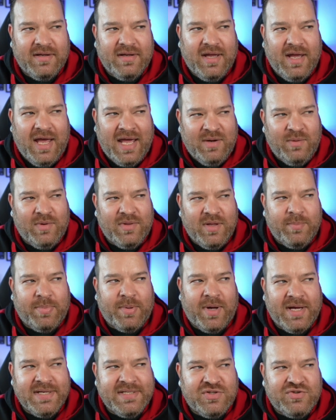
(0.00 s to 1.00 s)
anyone that
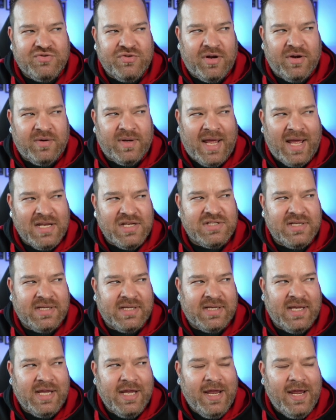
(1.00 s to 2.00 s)
buys a drone,
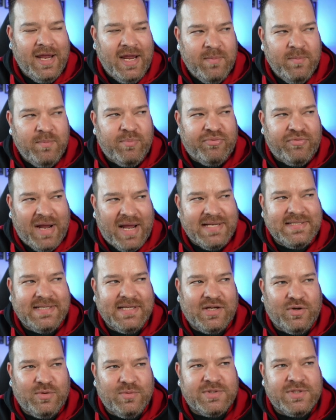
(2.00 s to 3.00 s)
actually, in
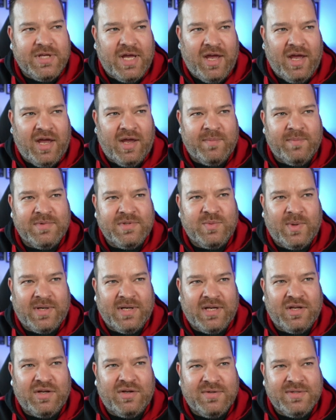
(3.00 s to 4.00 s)
practical terms,
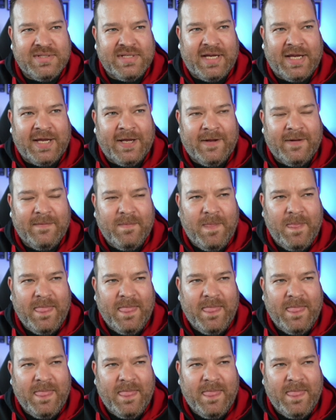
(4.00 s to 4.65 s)
when you're using it,